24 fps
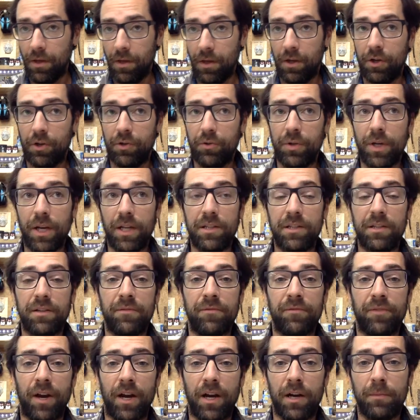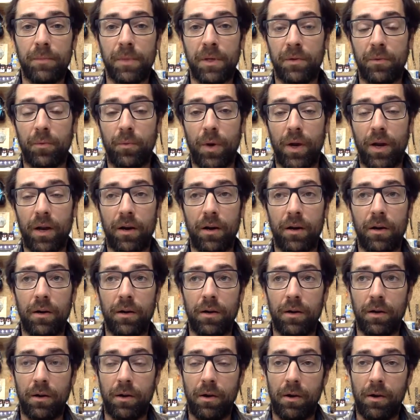creates an environment where